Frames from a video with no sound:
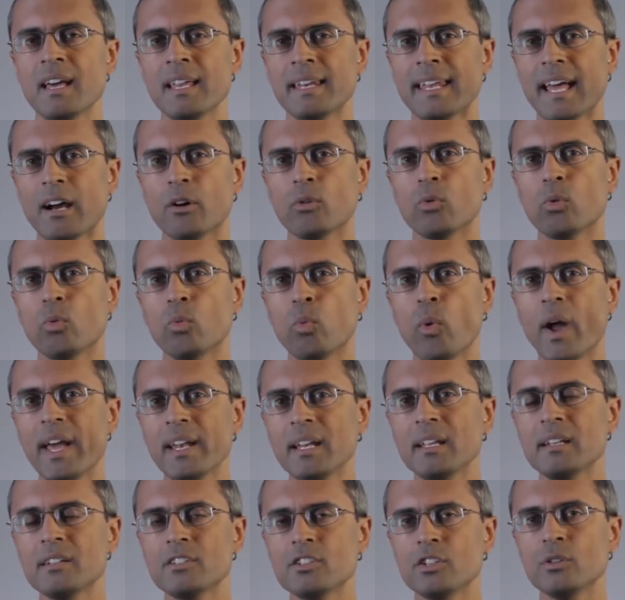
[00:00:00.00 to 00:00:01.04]
Now, when
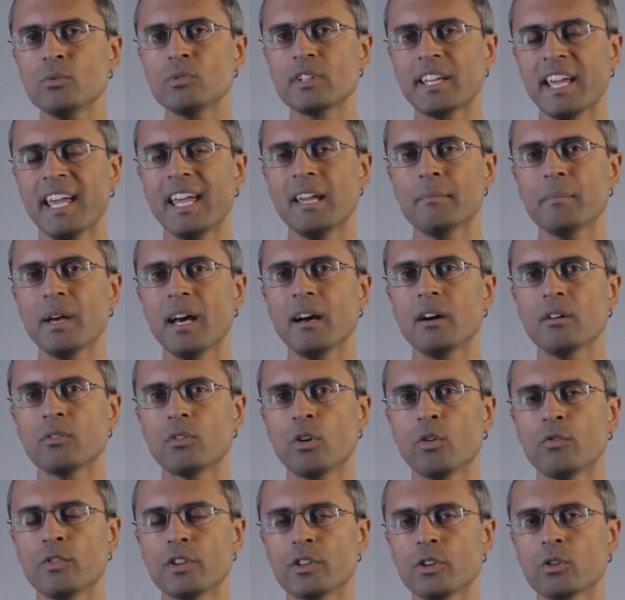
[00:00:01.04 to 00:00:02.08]
Intune came out
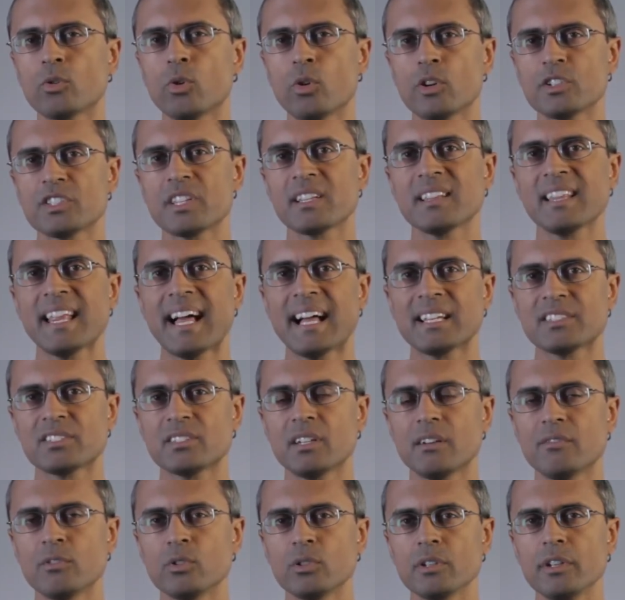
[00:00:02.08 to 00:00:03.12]
over the course of the last
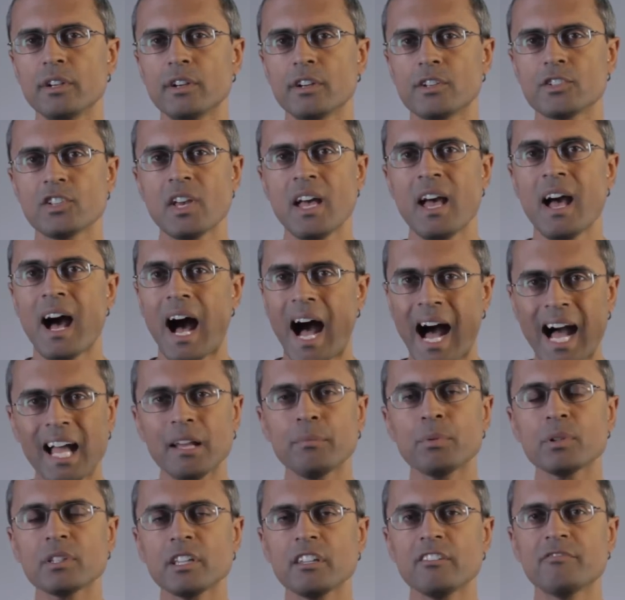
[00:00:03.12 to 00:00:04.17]
several years, I
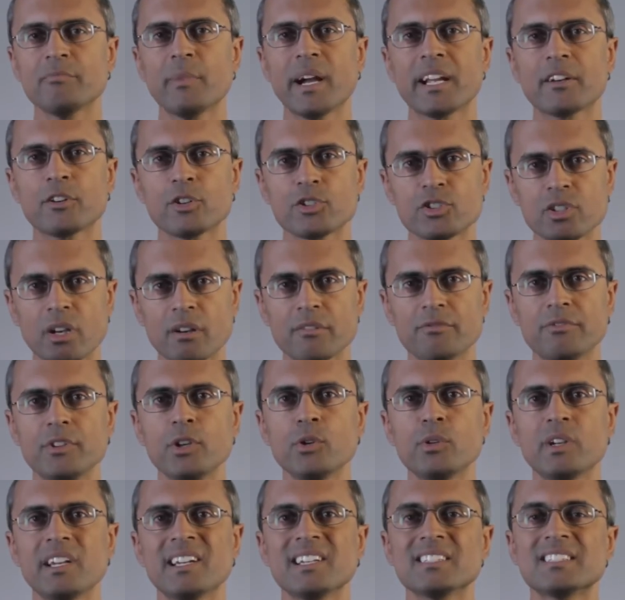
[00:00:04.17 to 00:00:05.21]
believe Microsoft
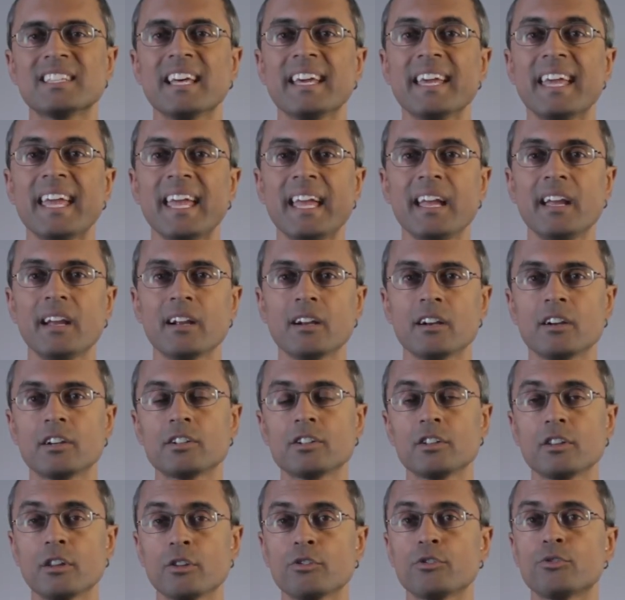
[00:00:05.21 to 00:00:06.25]
viewed it as the heir
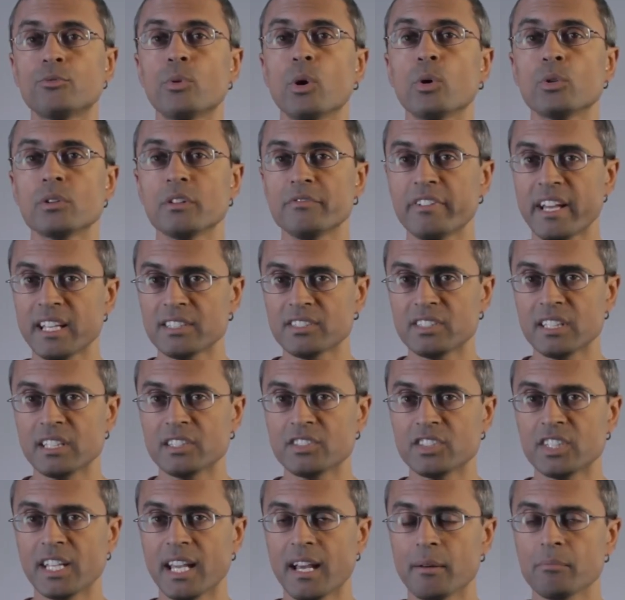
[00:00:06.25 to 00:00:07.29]
to the throne of
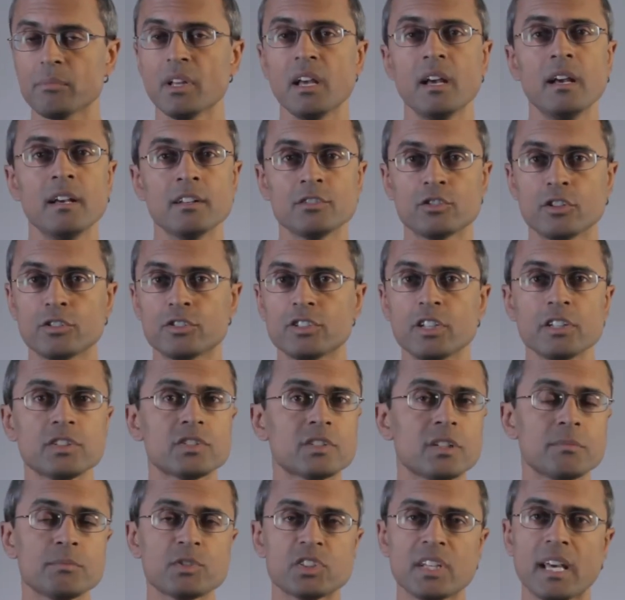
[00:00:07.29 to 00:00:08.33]
SCCM. So
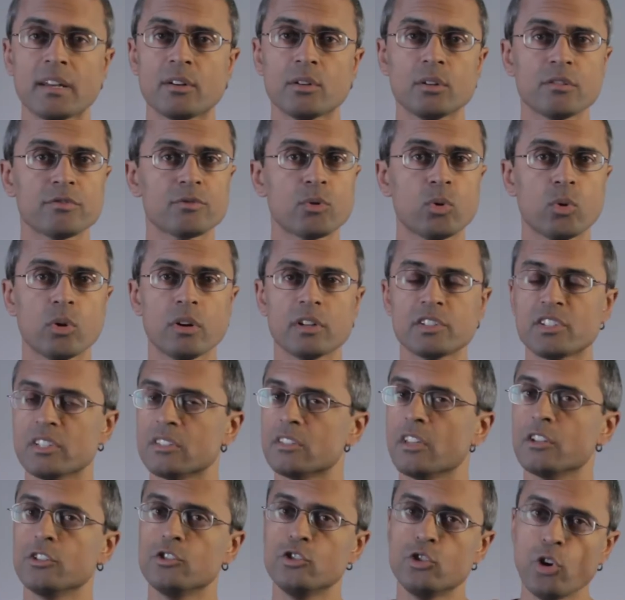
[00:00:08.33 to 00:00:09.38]
System Center, of course, is
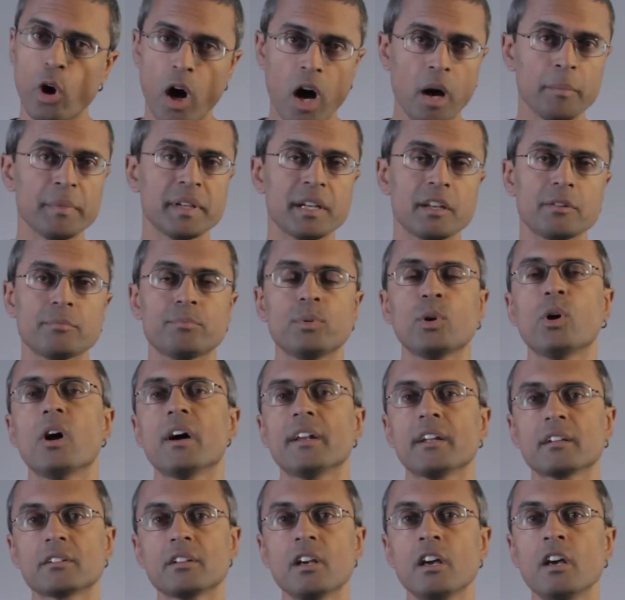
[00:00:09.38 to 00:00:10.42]
the dominant
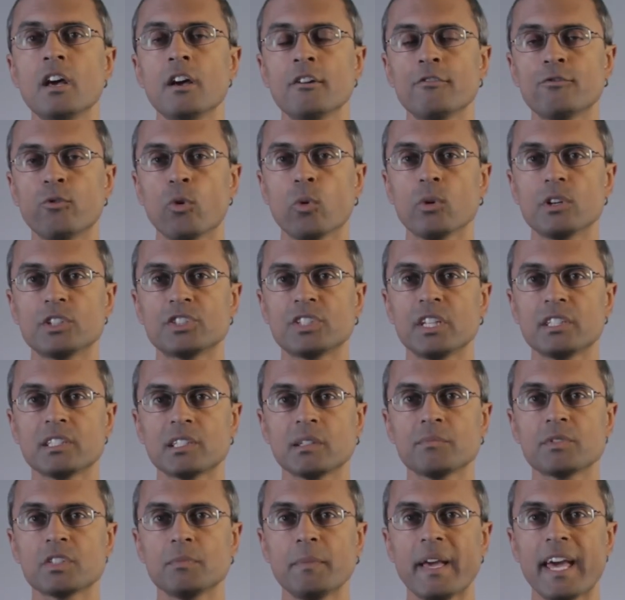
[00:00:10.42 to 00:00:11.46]
product for
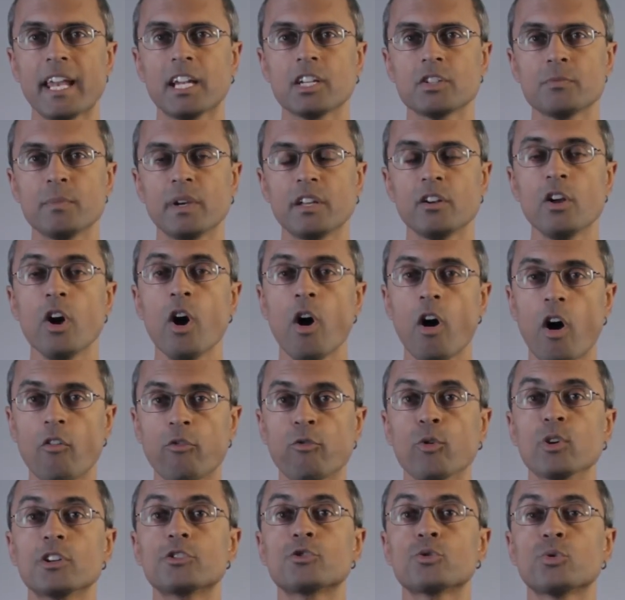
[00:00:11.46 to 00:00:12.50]
systems management
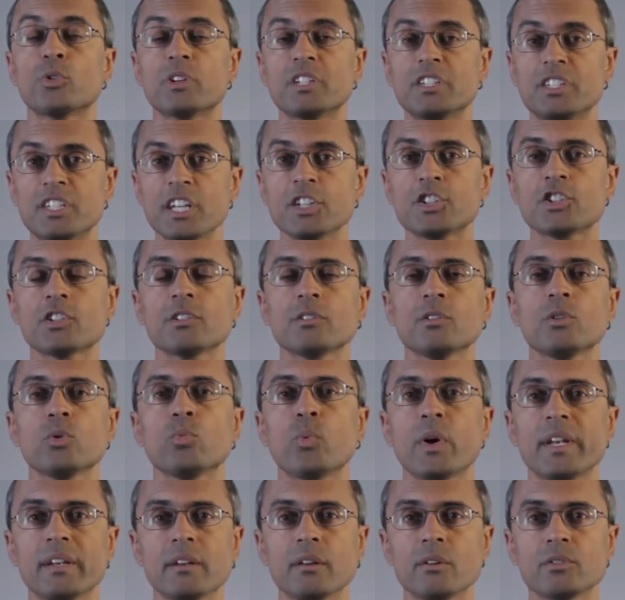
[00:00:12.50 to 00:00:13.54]
for traditional
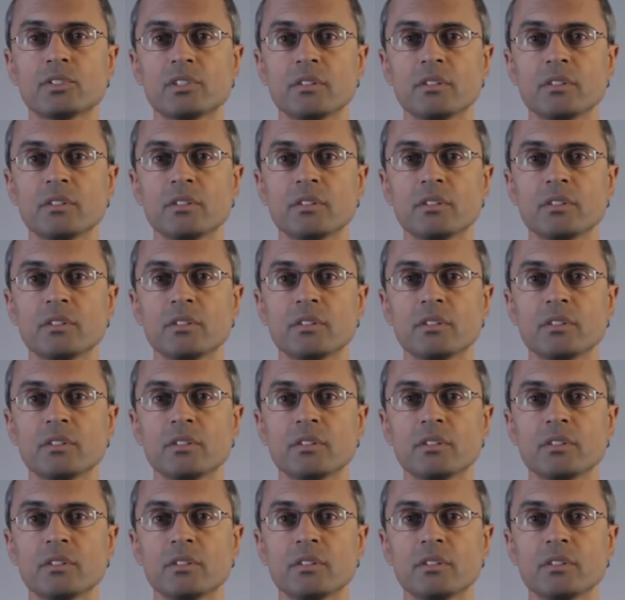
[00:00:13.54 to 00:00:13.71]
Windows